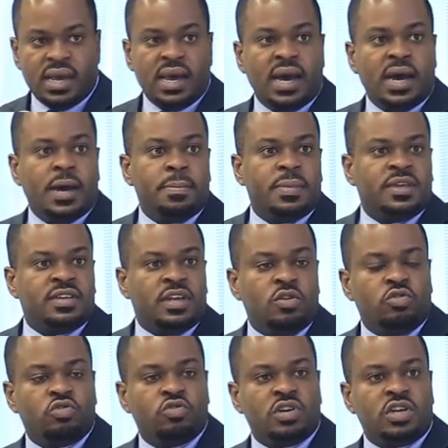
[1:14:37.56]
as they
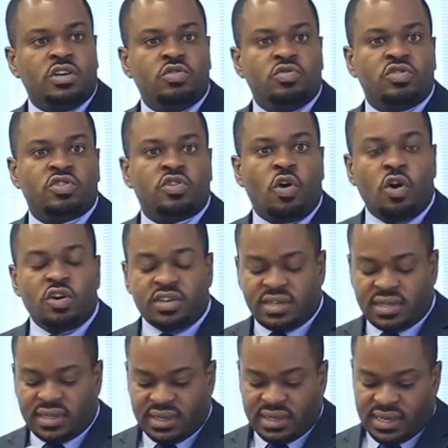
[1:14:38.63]
look to reduce
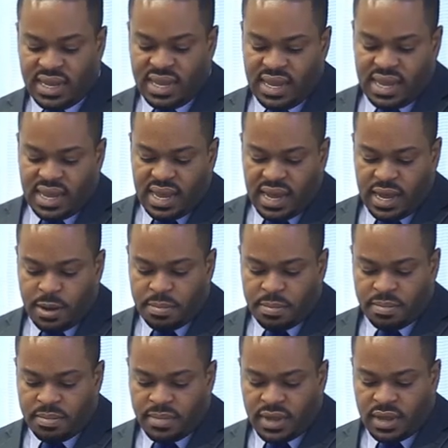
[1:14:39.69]
costs,
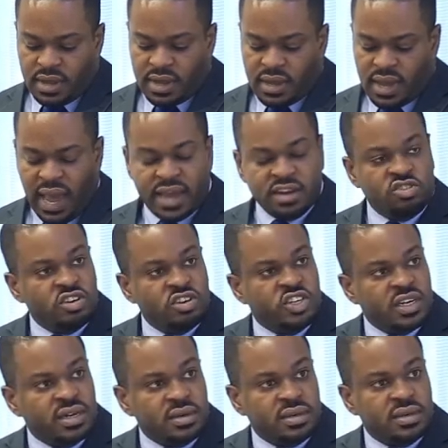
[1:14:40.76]

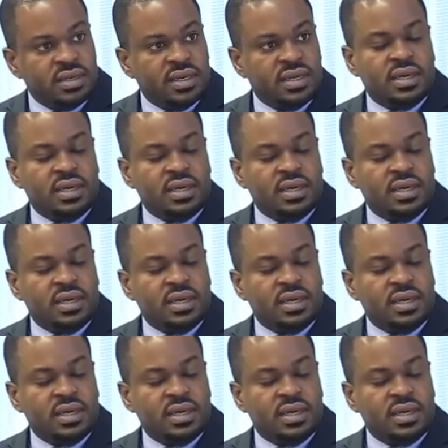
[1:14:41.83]
hydrogen